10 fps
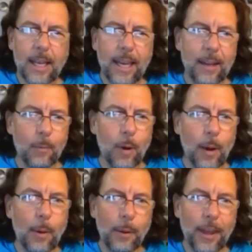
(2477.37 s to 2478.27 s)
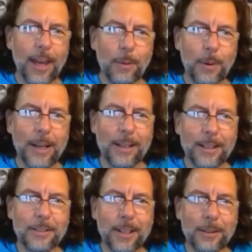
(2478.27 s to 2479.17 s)
And while we were there, we went
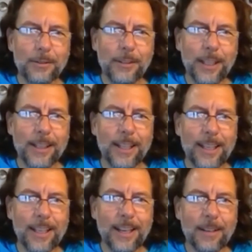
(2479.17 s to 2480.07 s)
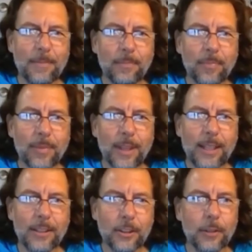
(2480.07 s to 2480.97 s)
and dove in
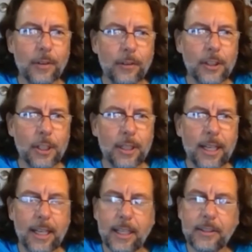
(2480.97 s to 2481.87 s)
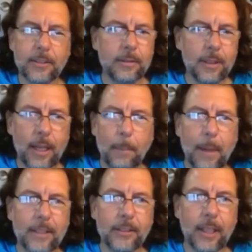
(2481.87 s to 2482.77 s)
the Silver Fission, and it is
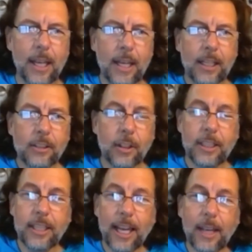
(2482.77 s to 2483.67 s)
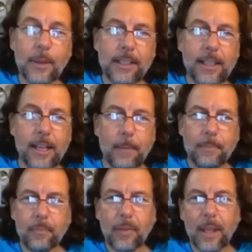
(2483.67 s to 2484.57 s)
amazing. So the day we did it,
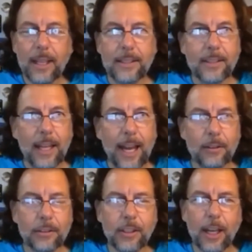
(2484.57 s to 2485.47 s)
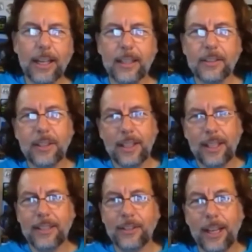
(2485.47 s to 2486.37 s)
it's outside. It's
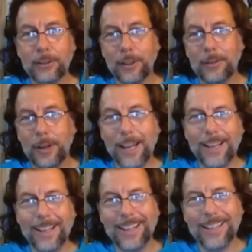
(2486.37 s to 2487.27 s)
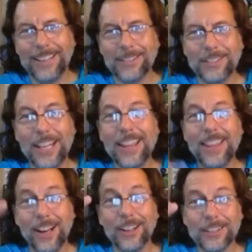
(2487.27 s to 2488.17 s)
Iceland, right? It's near
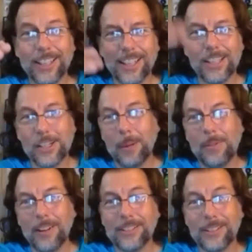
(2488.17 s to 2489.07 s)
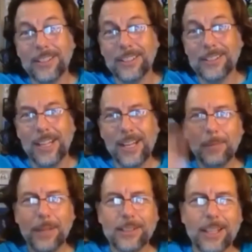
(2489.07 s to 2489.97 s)
the Arctic. Like the top of Iceland is
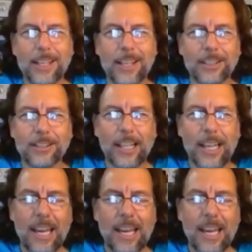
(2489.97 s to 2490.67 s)
basically in the Arctic,